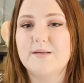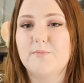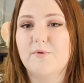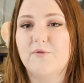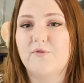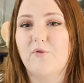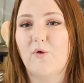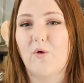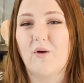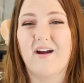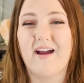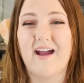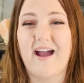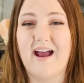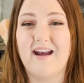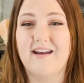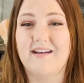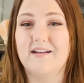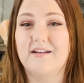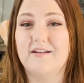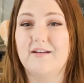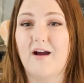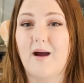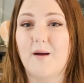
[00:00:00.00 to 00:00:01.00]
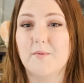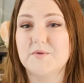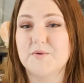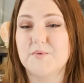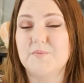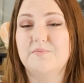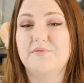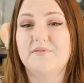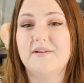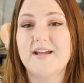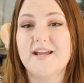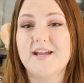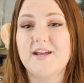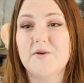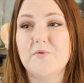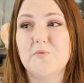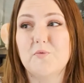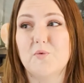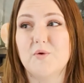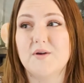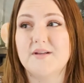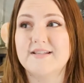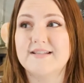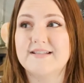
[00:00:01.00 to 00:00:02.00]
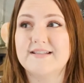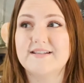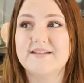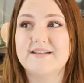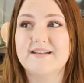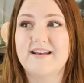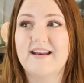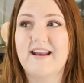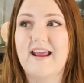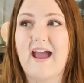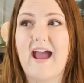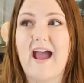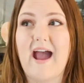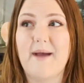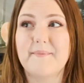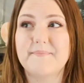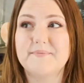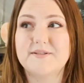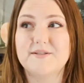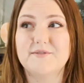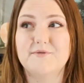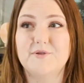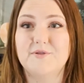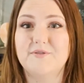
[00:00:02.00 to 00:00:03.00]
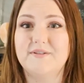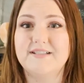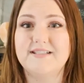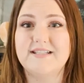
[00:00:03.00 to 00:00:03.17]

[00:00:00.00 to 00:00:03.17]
before I had an adoption plan was absolutely